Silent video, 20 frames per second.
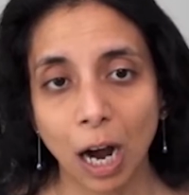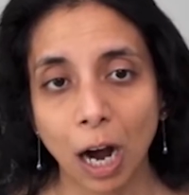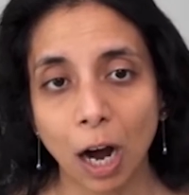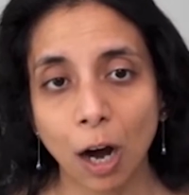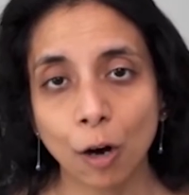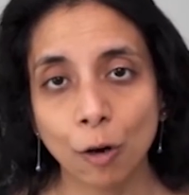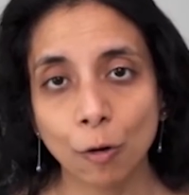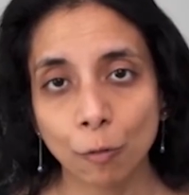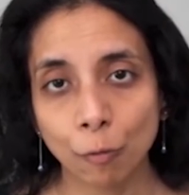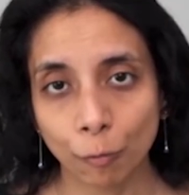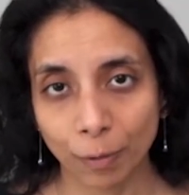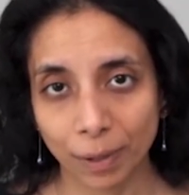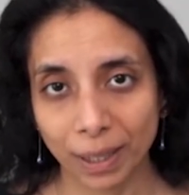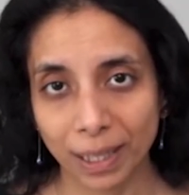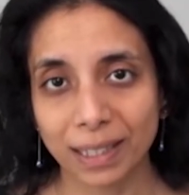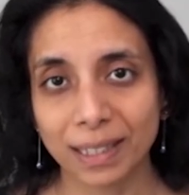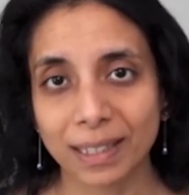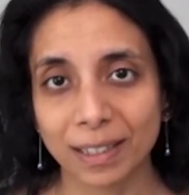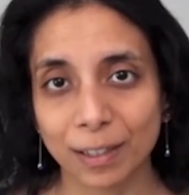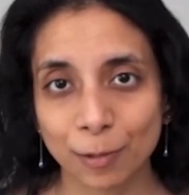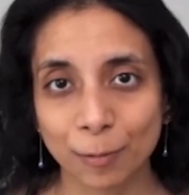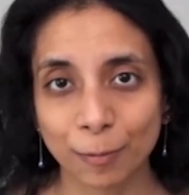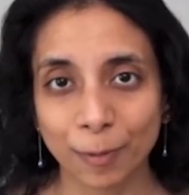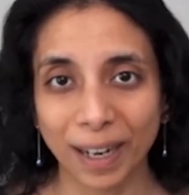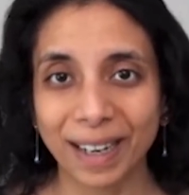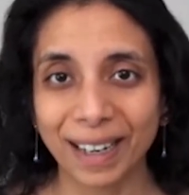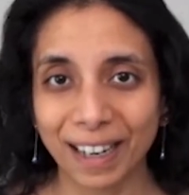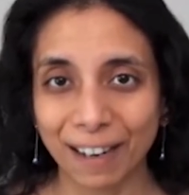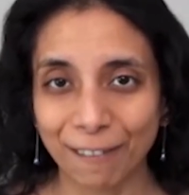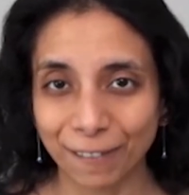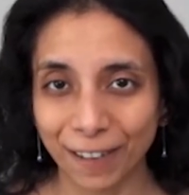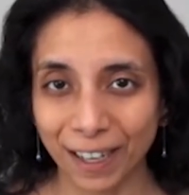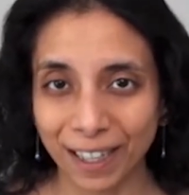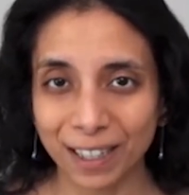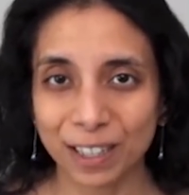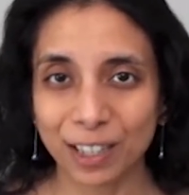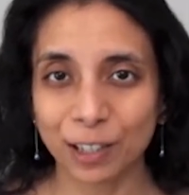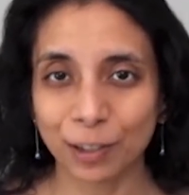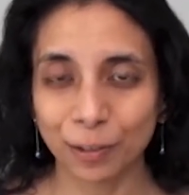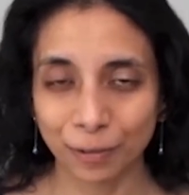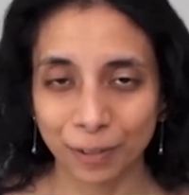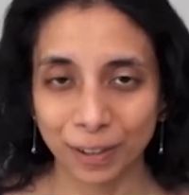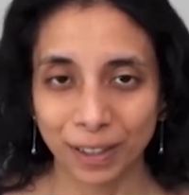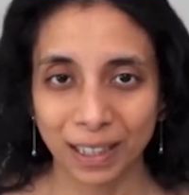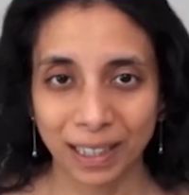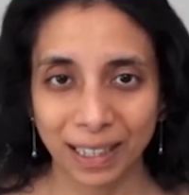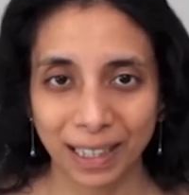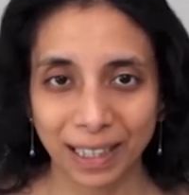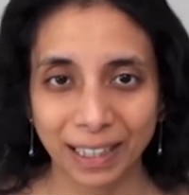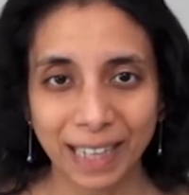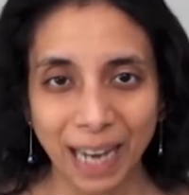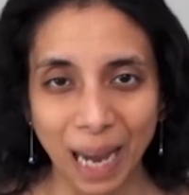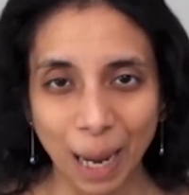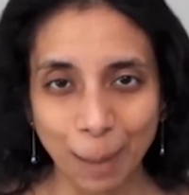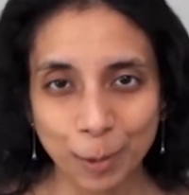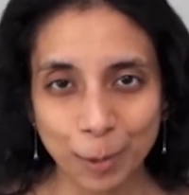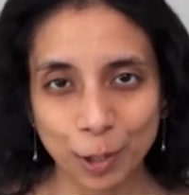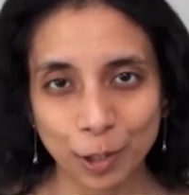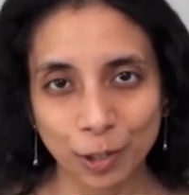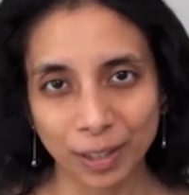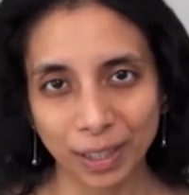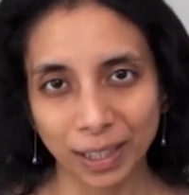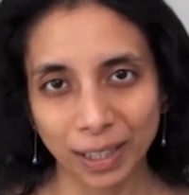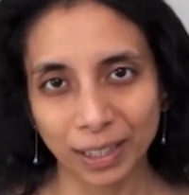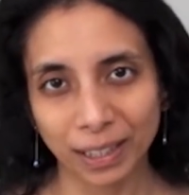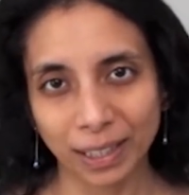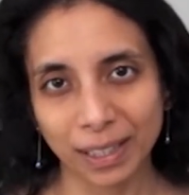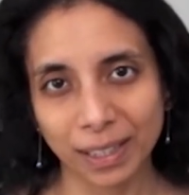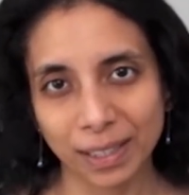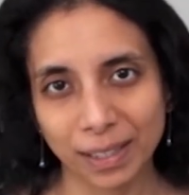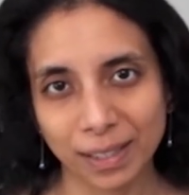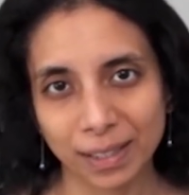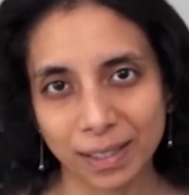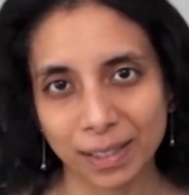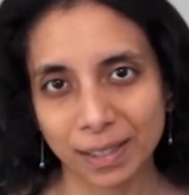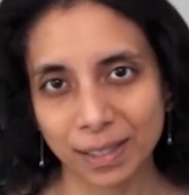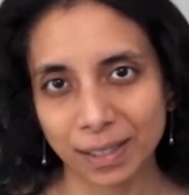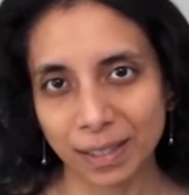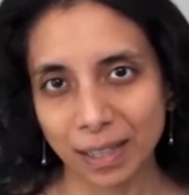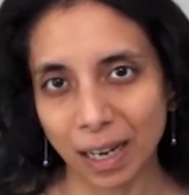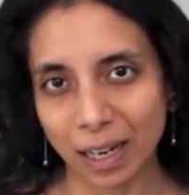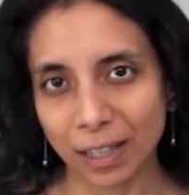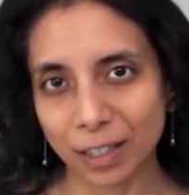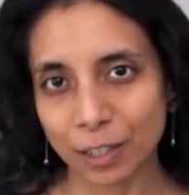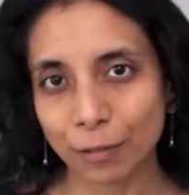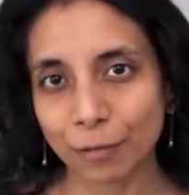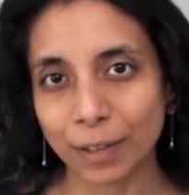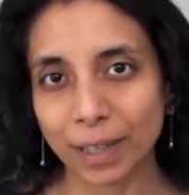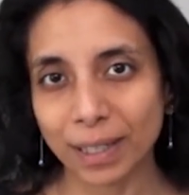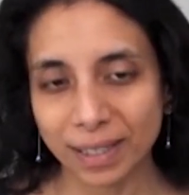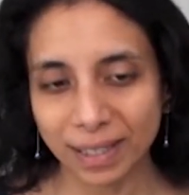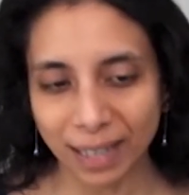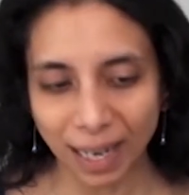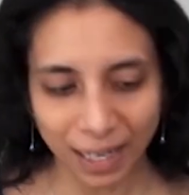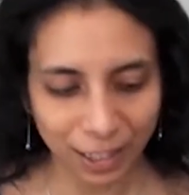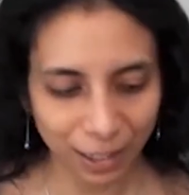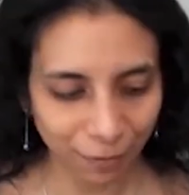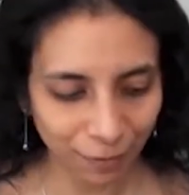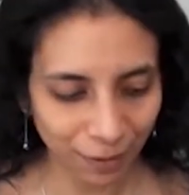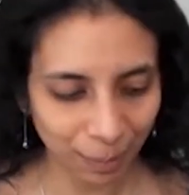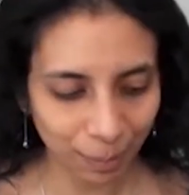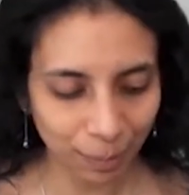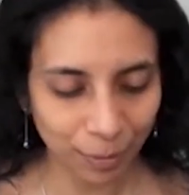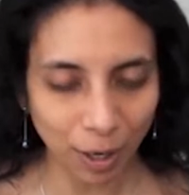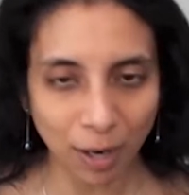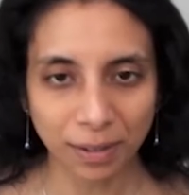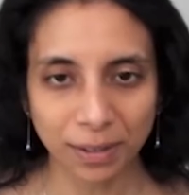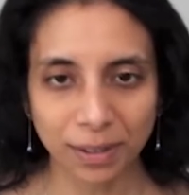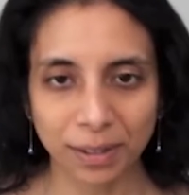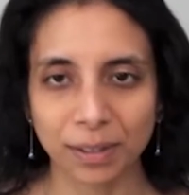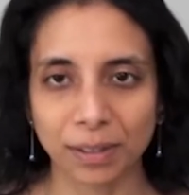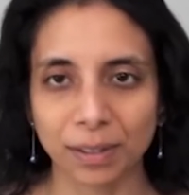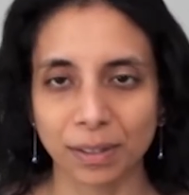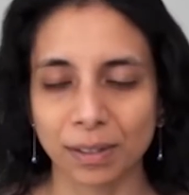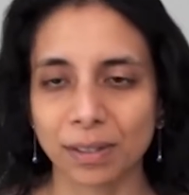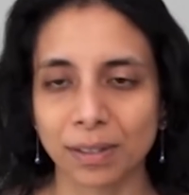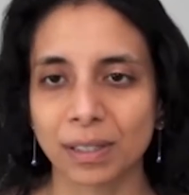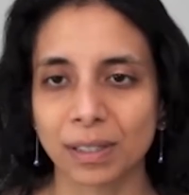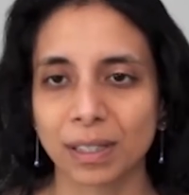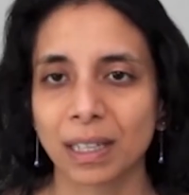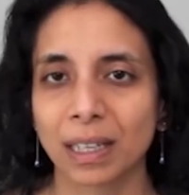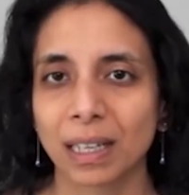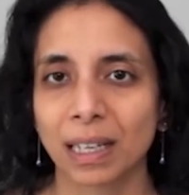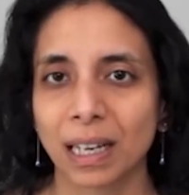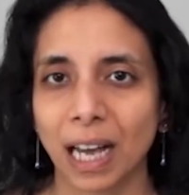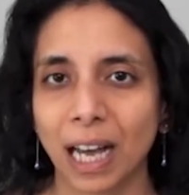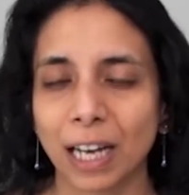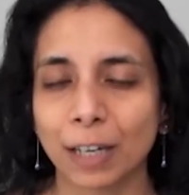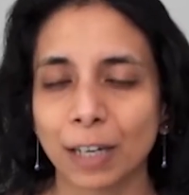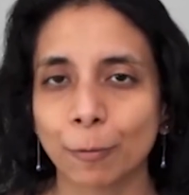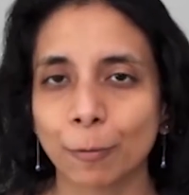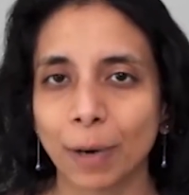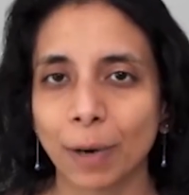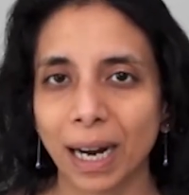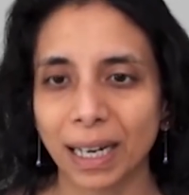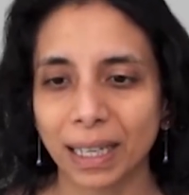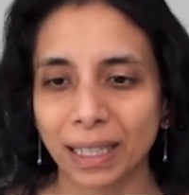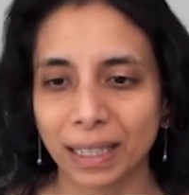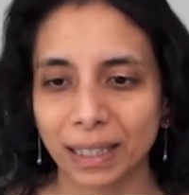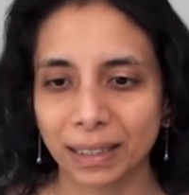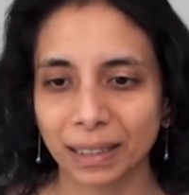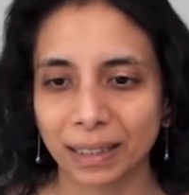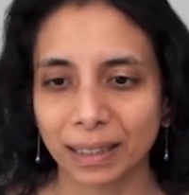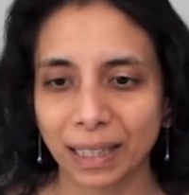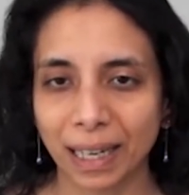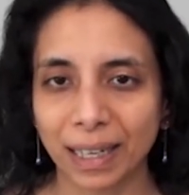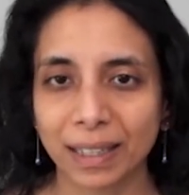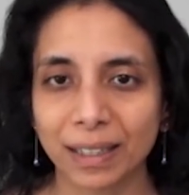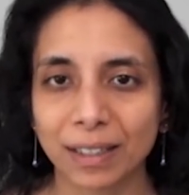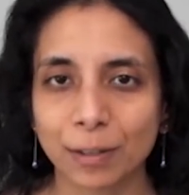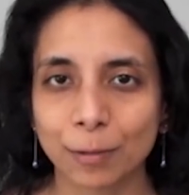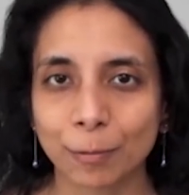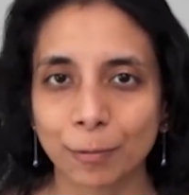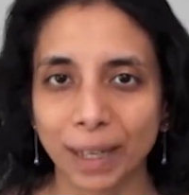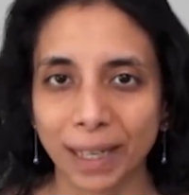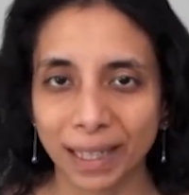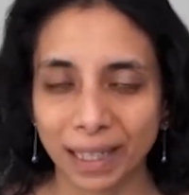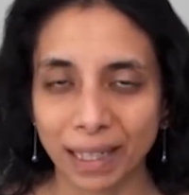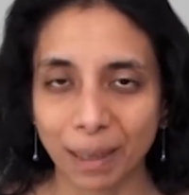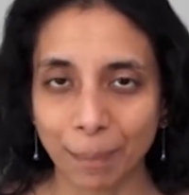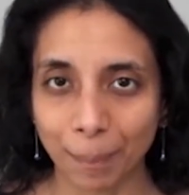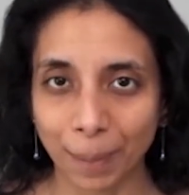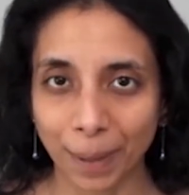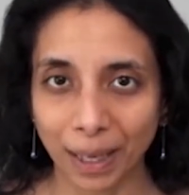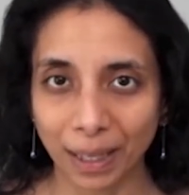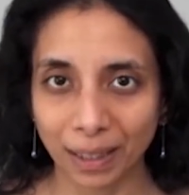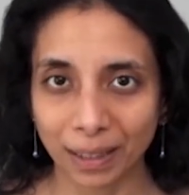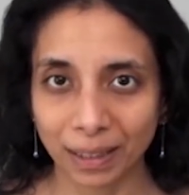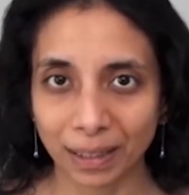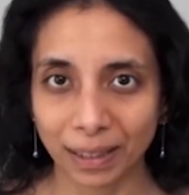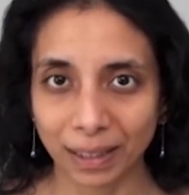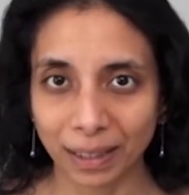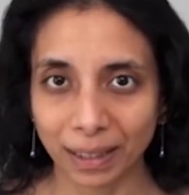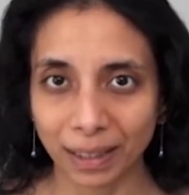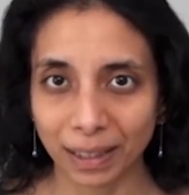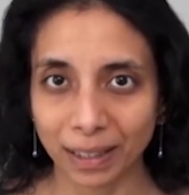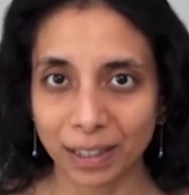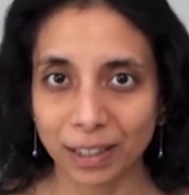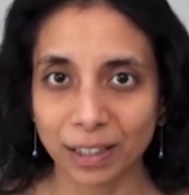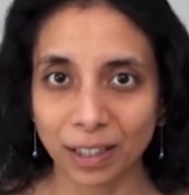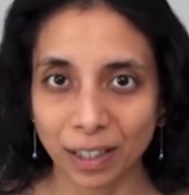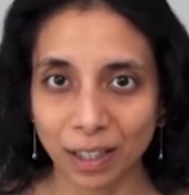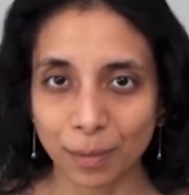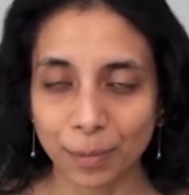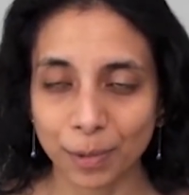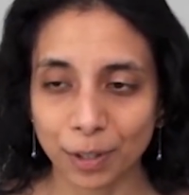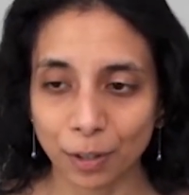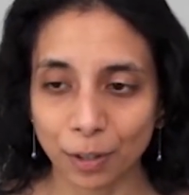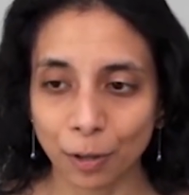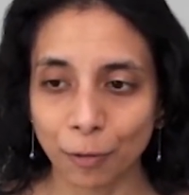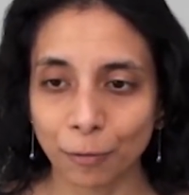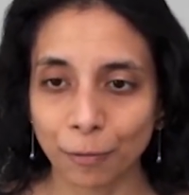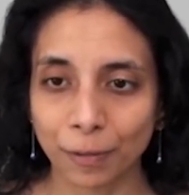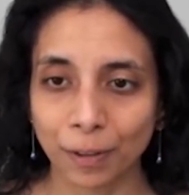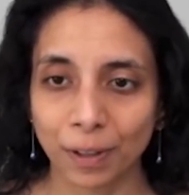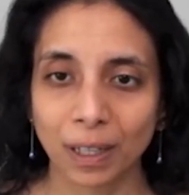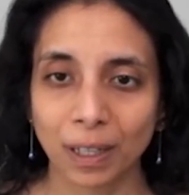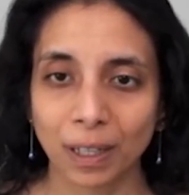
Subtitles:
how it is very effective in capturing these different scientific processes, and why that is very compelling in terms of